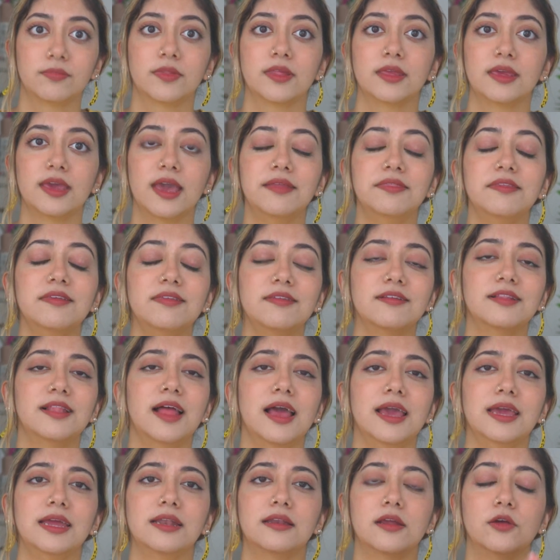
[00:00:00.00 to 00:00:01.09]
Can this
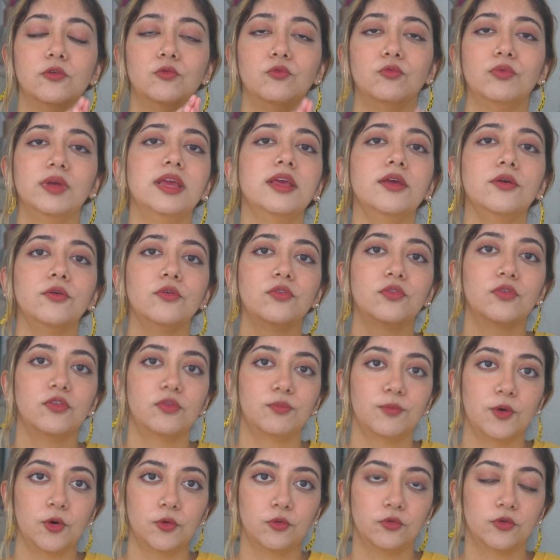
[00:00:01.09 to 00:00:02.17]
client reuse this
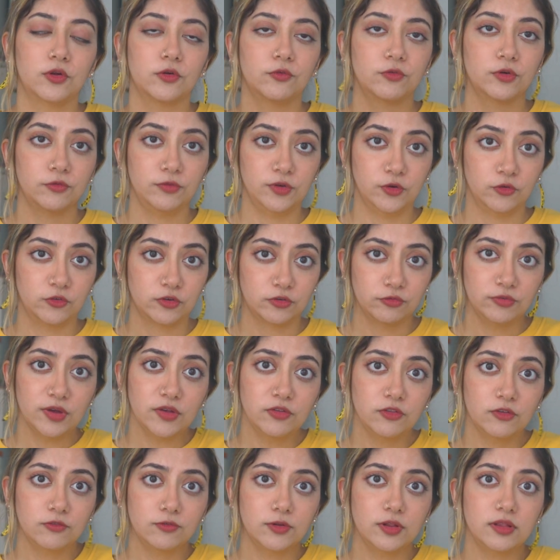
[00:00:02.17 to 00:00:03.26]
poster for future
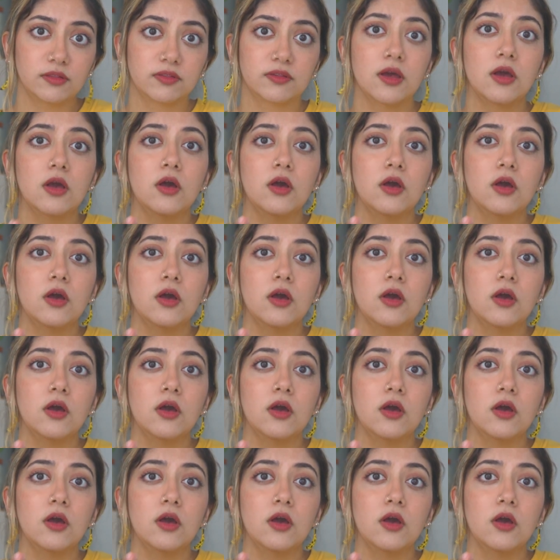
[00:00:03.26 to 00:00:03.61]
festivals,